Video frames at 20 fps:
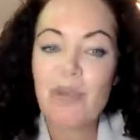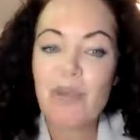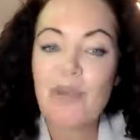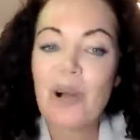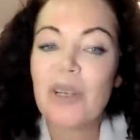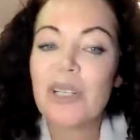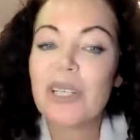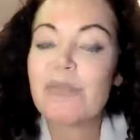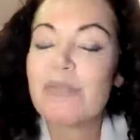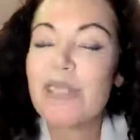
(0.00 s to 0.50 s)

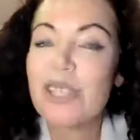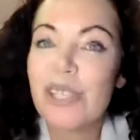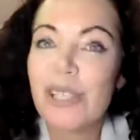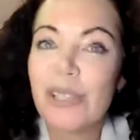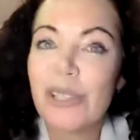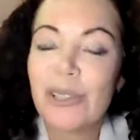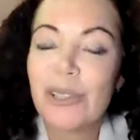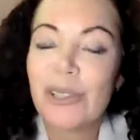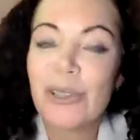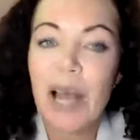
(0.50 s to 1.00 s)
welcome to
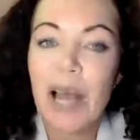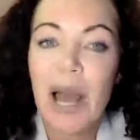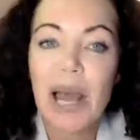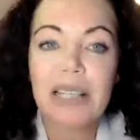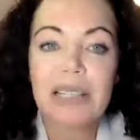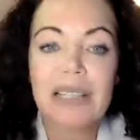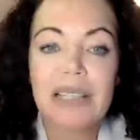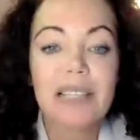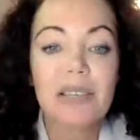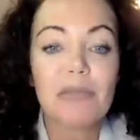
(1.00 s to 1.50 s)
you,
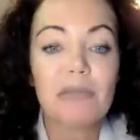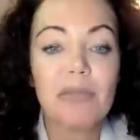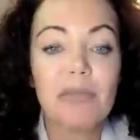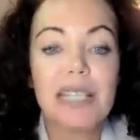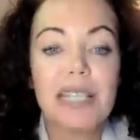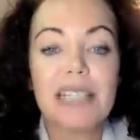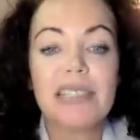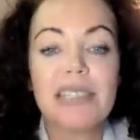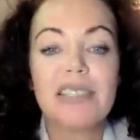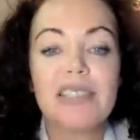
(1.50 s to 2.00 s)
and
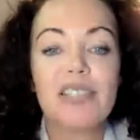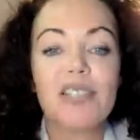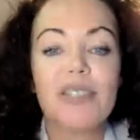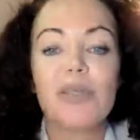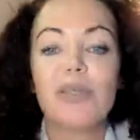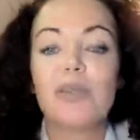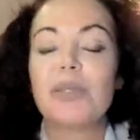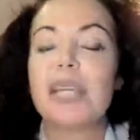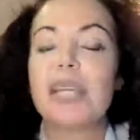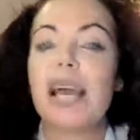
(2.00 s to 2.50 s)
please
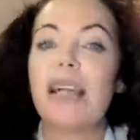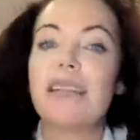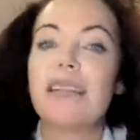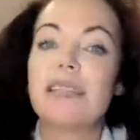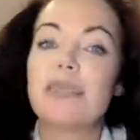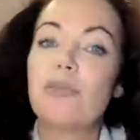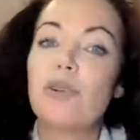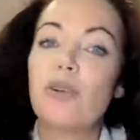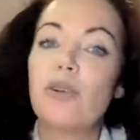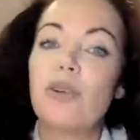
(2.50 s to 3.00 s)
do tell
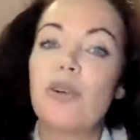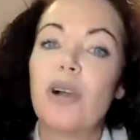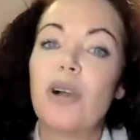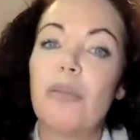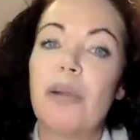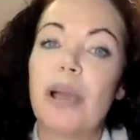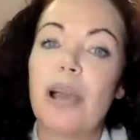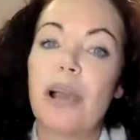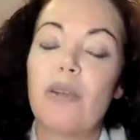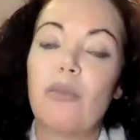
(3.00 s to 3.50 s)
us more
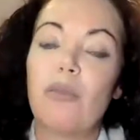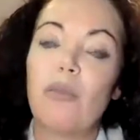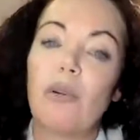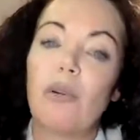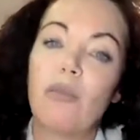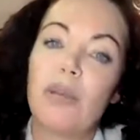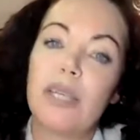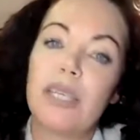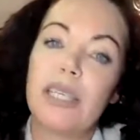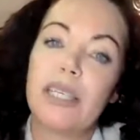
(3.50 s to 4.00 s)
about what
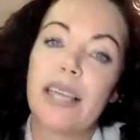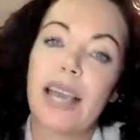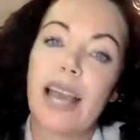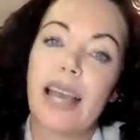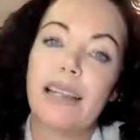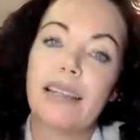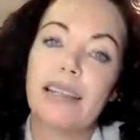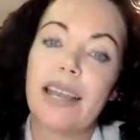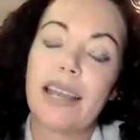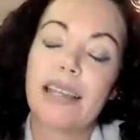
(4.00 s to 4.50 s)
we
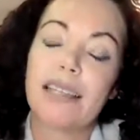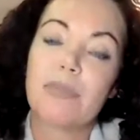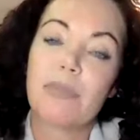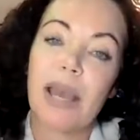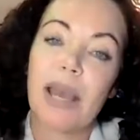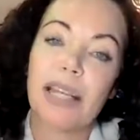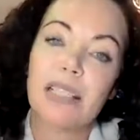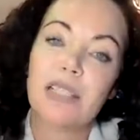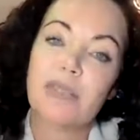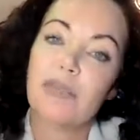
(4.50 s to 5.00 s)
can
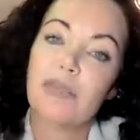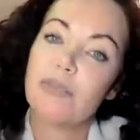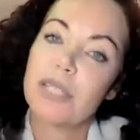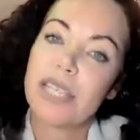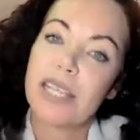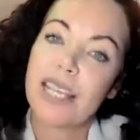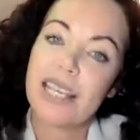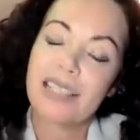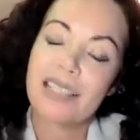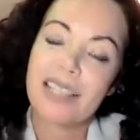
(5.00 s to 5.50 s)
expect from
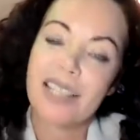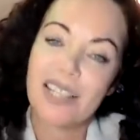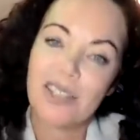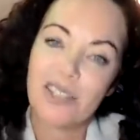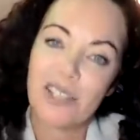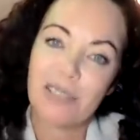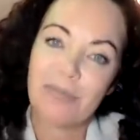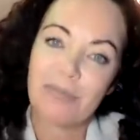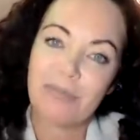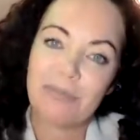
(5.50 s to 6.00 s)
today's
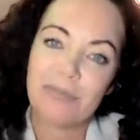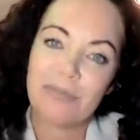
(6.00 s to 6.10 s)
session.